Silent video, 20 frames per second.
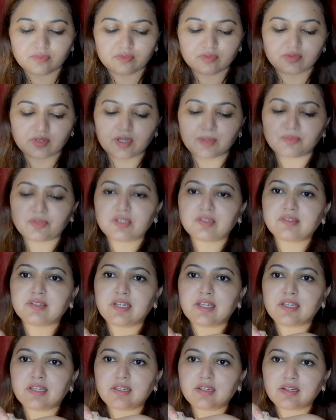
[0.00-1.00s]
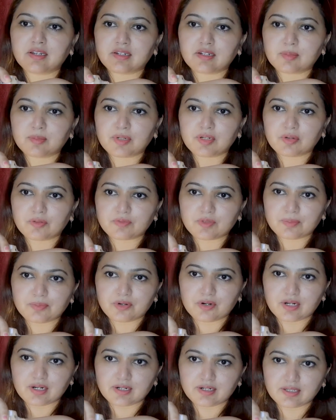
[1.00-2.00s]
So I'm just taking a little bit of the
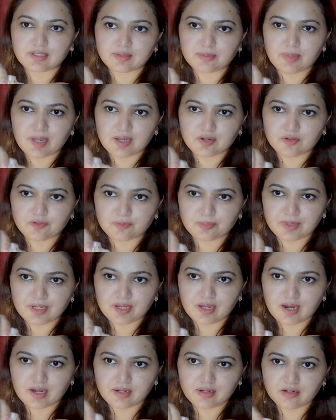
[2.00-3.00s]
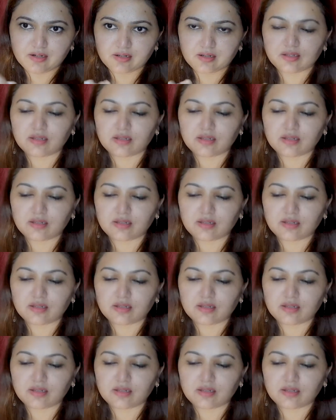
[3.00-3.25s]
product at the back of my hand.